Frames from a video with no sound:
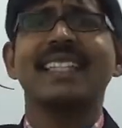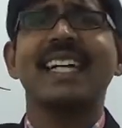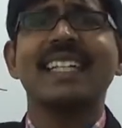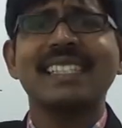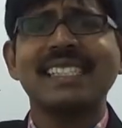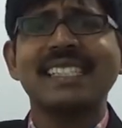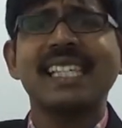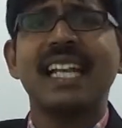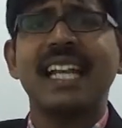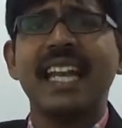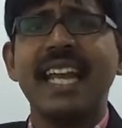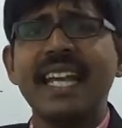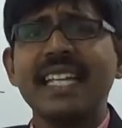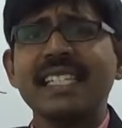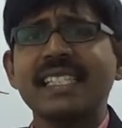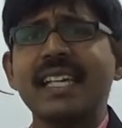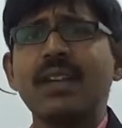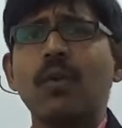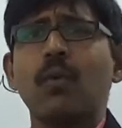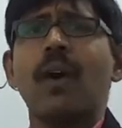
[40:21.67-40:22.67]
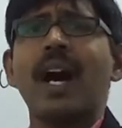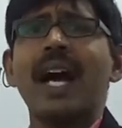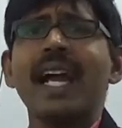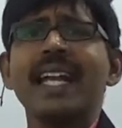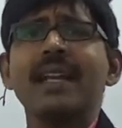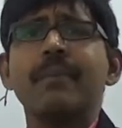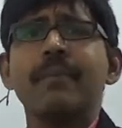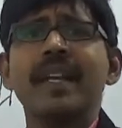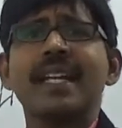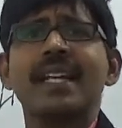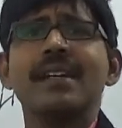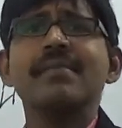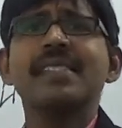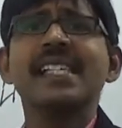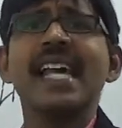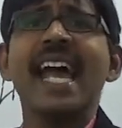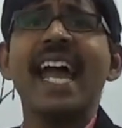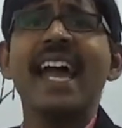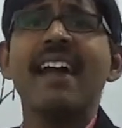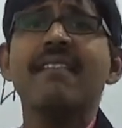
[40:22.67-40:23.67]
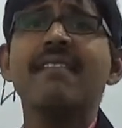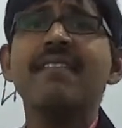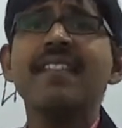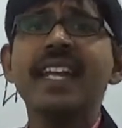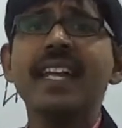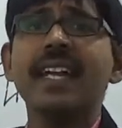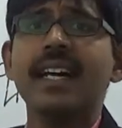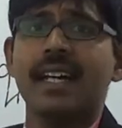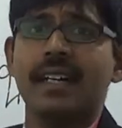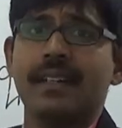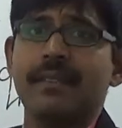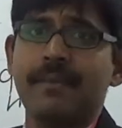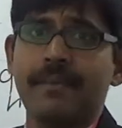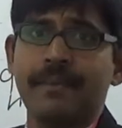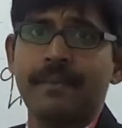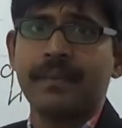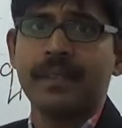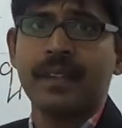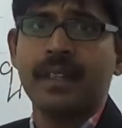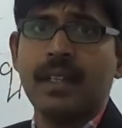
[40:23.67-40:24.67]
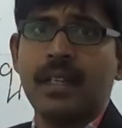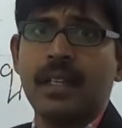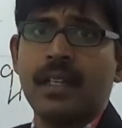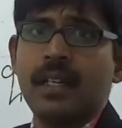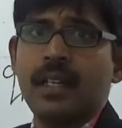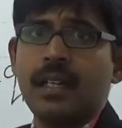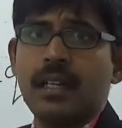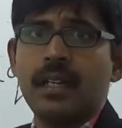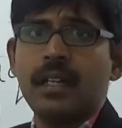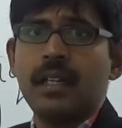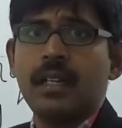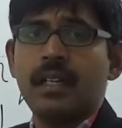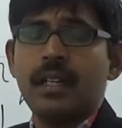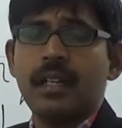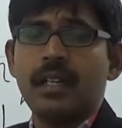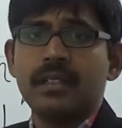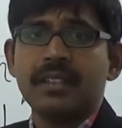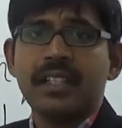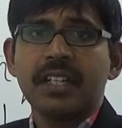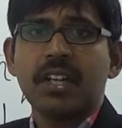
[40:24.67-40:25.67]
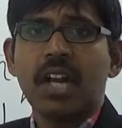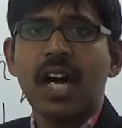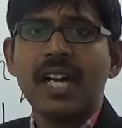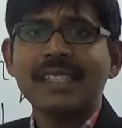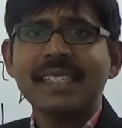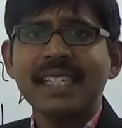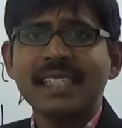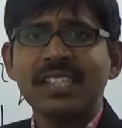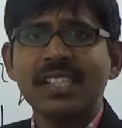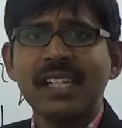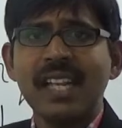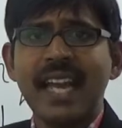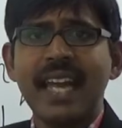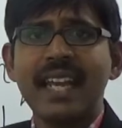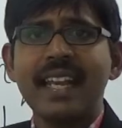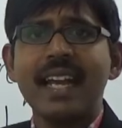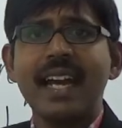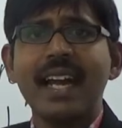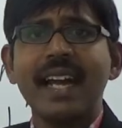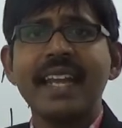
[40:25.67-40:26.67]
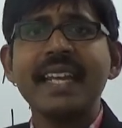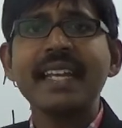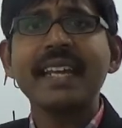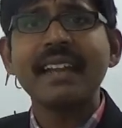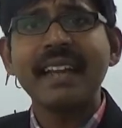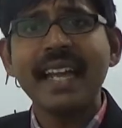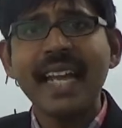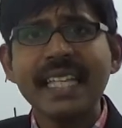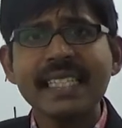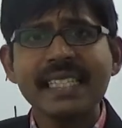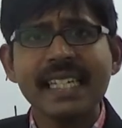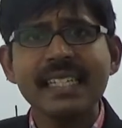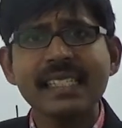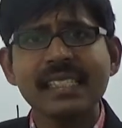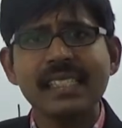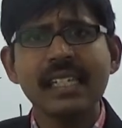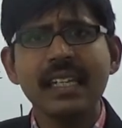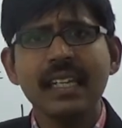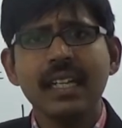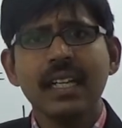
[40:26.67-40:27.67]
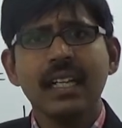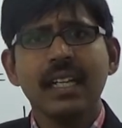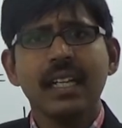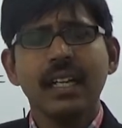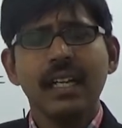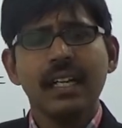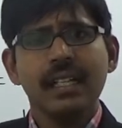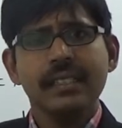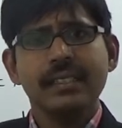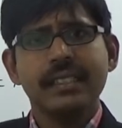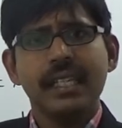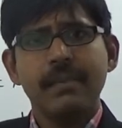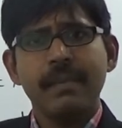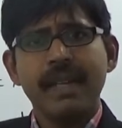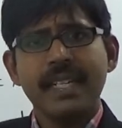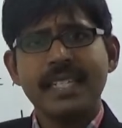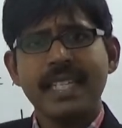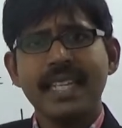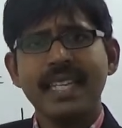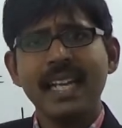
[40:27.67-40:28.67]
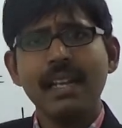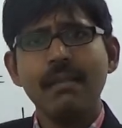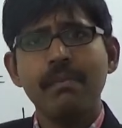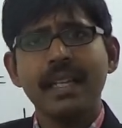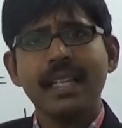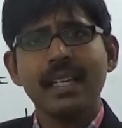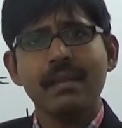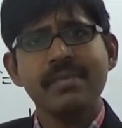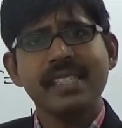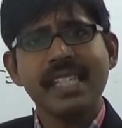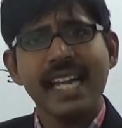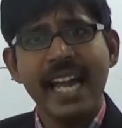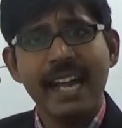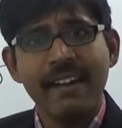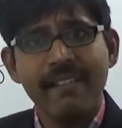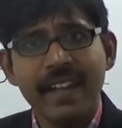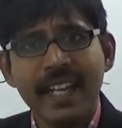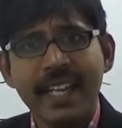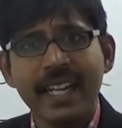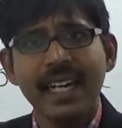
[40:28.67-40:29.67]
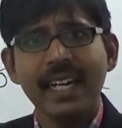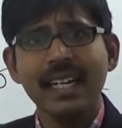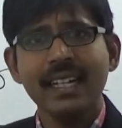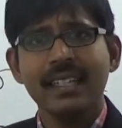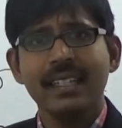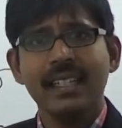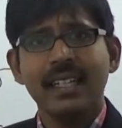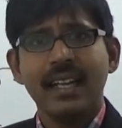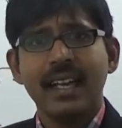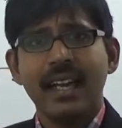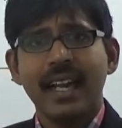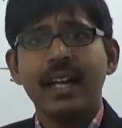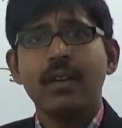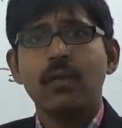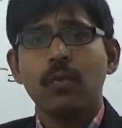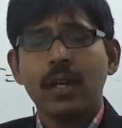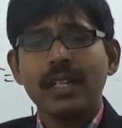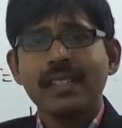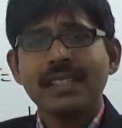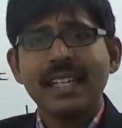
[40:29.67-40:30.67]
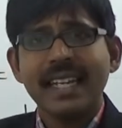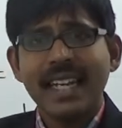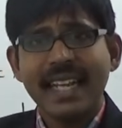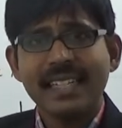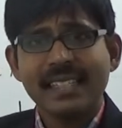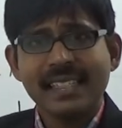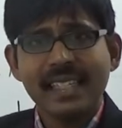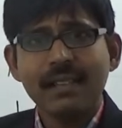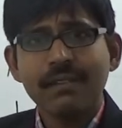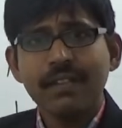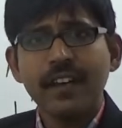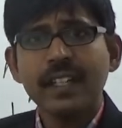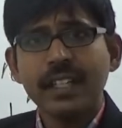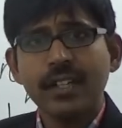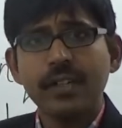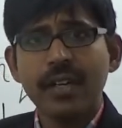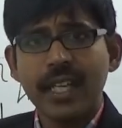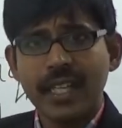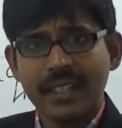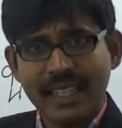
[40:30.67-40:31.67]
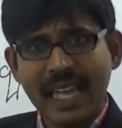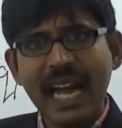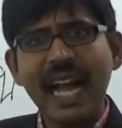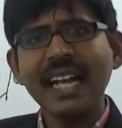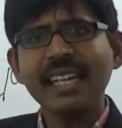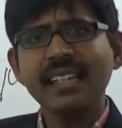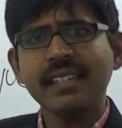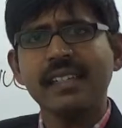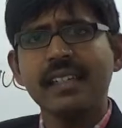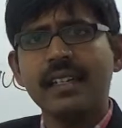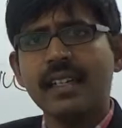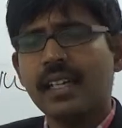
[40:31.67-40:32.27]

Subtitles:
That's the reason why it becomes heavier. The cross-sectional area increases, the material becomes heavier, and what's the reason for doing that?